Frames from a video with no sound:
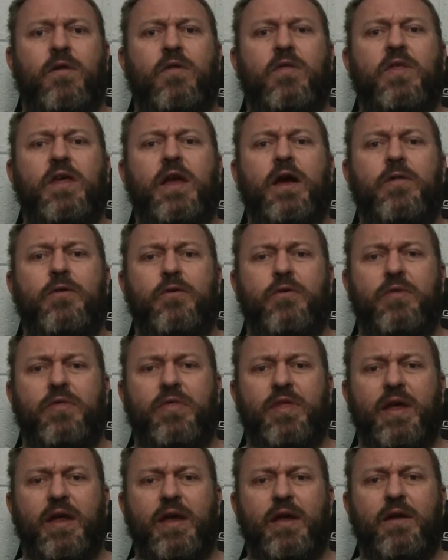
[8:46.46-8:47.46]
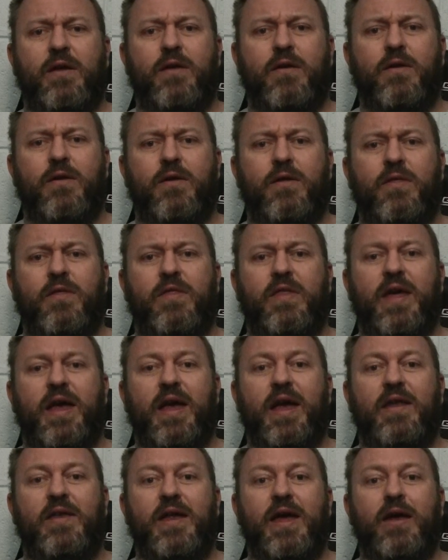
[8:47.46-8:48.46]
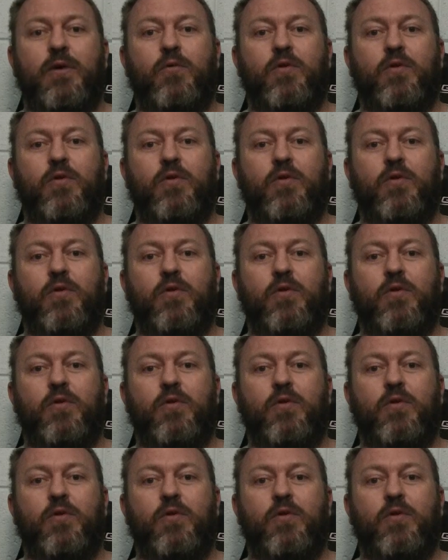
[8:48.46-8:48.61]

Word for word: The other thing that I